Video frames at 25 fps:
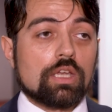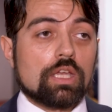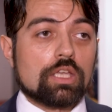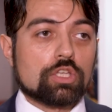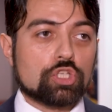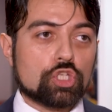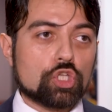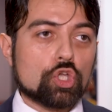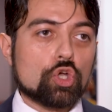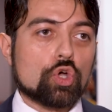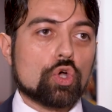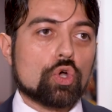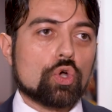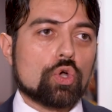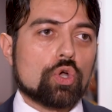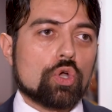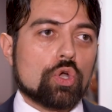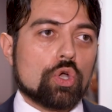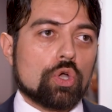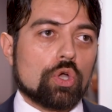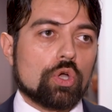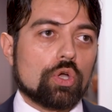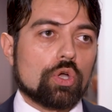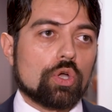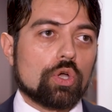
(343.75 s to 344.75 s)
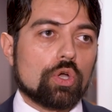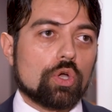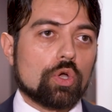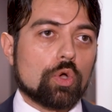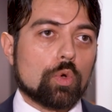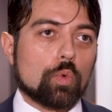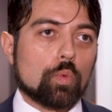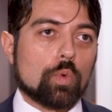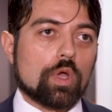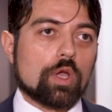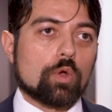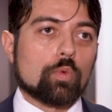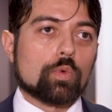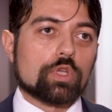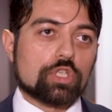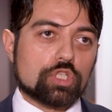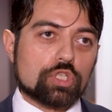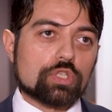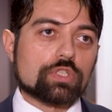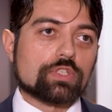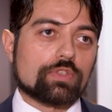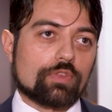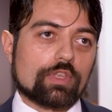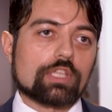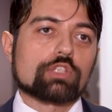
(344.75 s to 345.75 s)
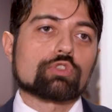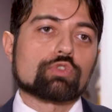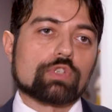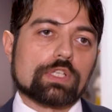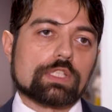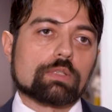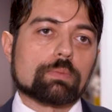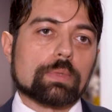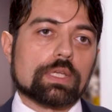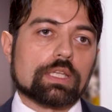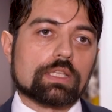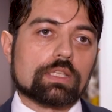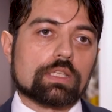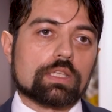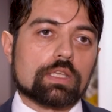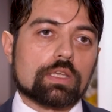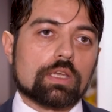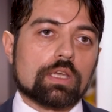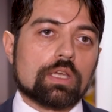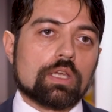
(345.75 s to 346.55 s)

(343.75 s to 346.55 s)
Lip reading: So when we choose the treatment,